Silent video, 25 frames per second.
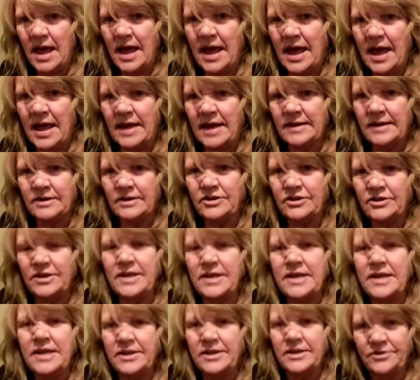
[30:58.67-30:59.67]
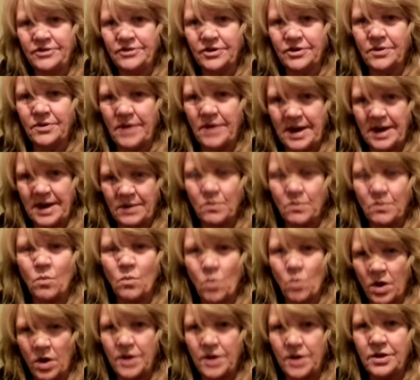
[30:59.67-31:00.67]
and to integrate
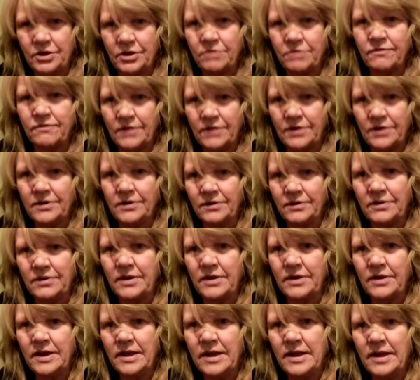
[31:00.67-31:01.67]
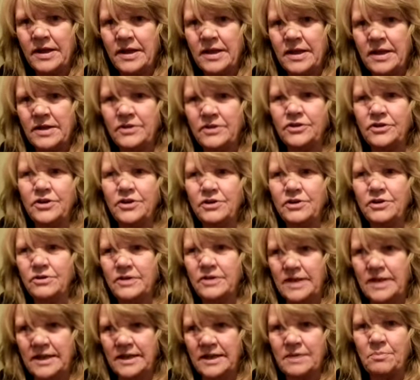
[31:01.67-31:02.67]
what you've learned into your
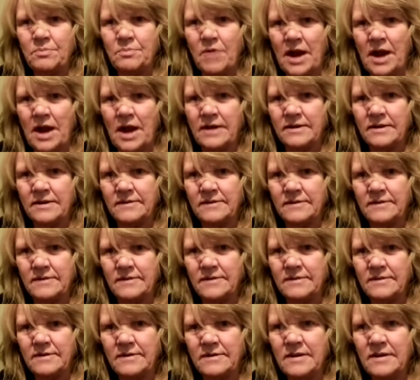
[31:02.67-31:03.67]
daily practices